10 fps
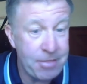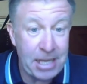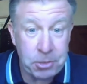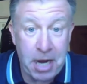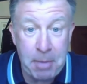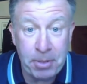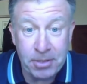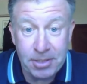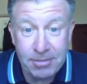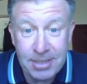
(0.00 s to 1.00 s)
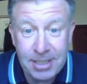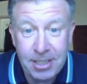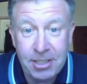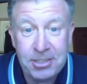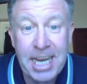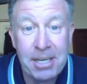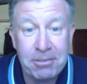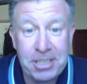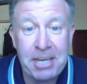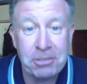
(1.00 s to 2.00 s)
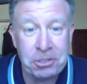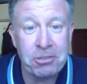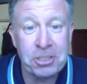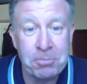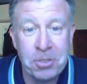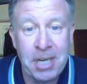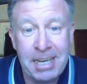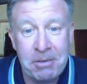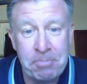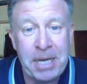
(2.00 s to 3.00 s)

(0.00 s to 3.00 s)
And that's what happened. Dale's crossed the ball. A